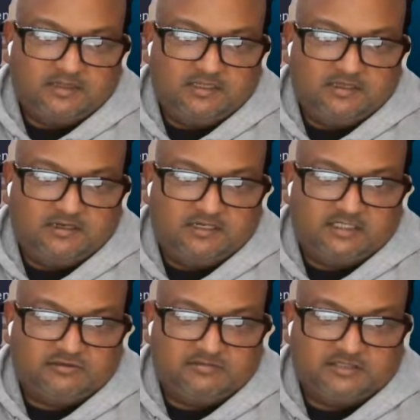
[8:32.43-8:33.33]
The
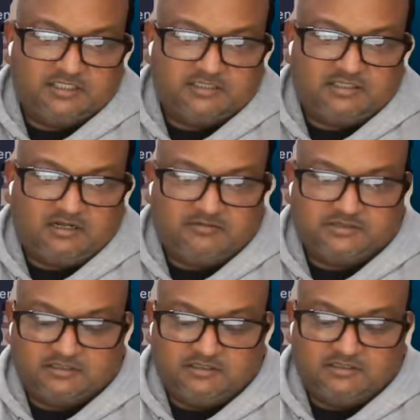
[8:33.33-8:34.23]
description is
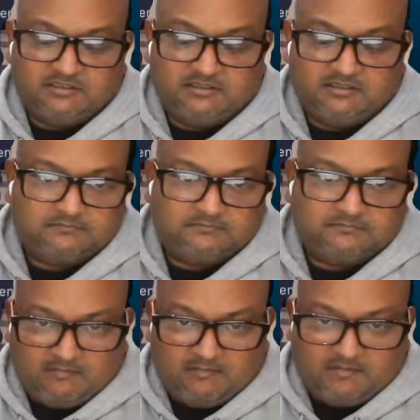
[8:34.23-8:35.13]
optional.
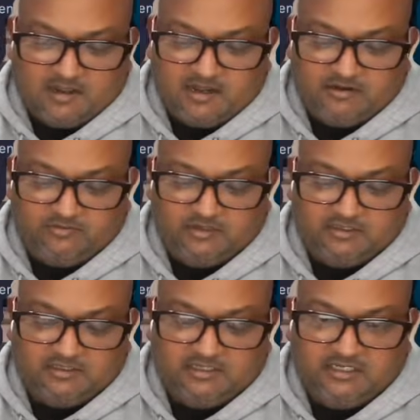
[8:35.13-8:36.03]
I
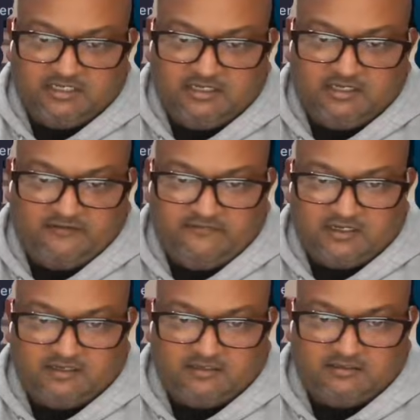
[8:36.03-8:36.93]
will give
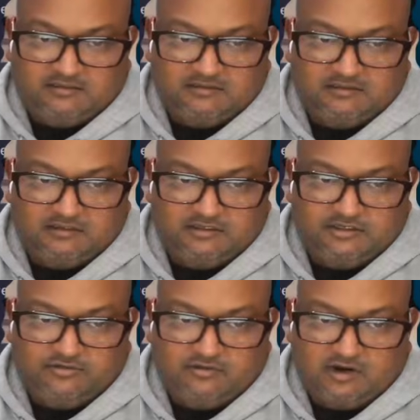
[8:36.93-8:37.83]
it the
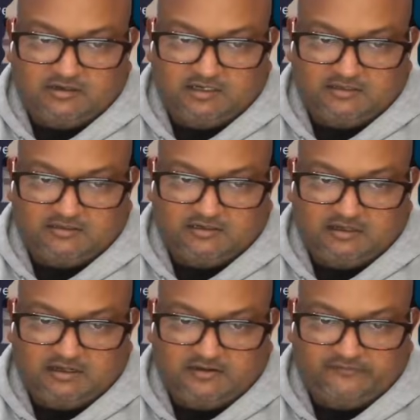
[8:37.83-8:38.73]
URL
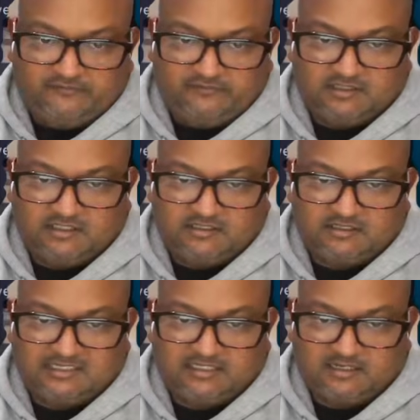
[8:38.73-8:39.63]
of
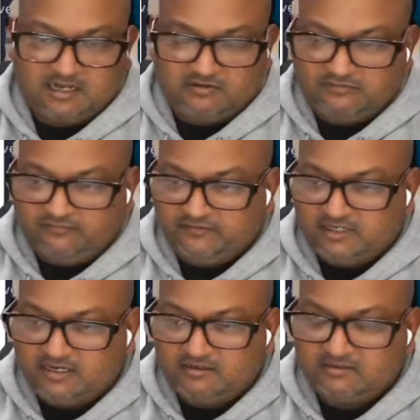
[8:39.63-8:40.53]
the
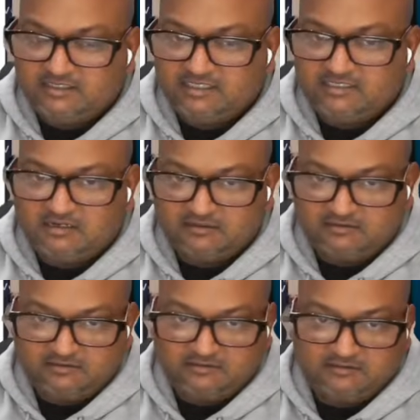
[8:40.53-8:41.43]
Cloudflare
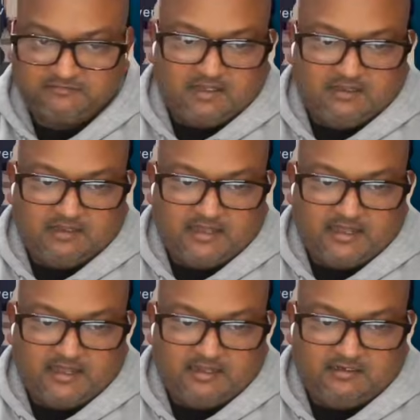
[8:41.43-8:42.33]
tunnel.
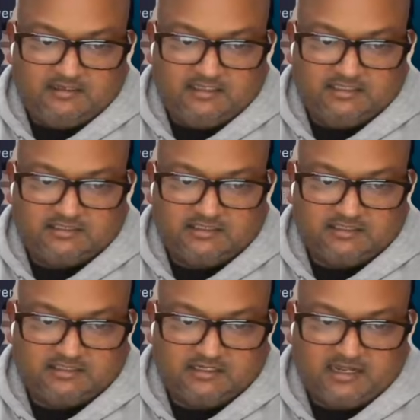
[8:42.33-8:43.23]
And this
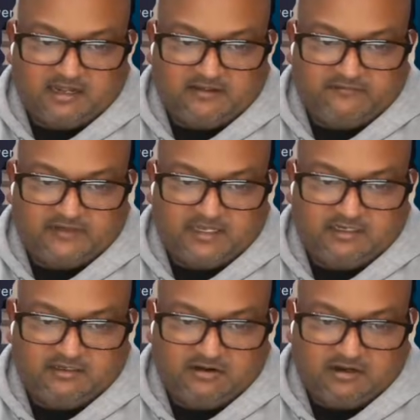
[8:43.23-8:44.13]
doesn't have
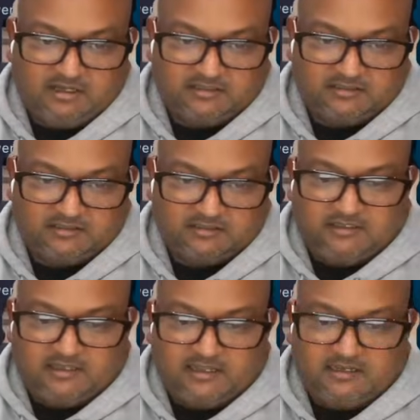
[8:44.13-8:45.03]
any auth
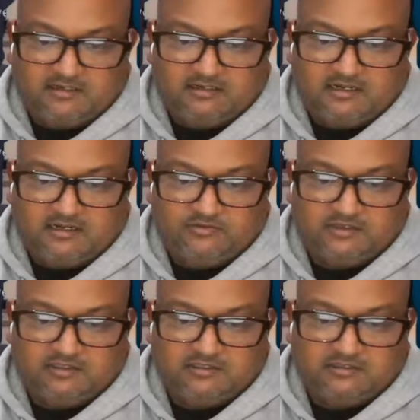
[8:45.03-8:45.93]
and I
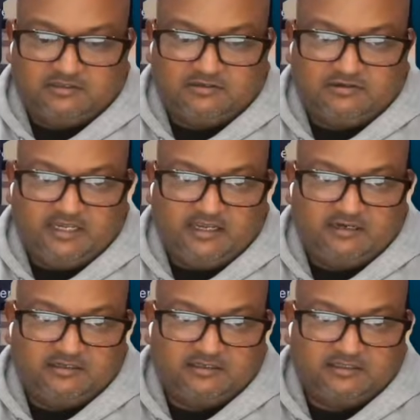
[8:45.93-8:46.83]
will
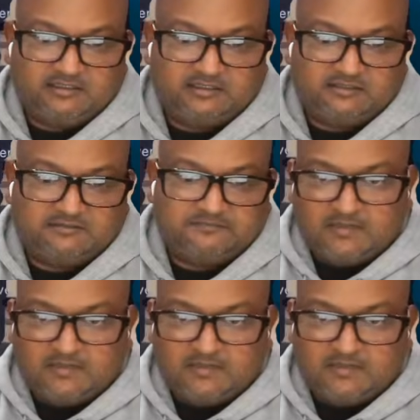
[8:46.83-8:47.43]
create this.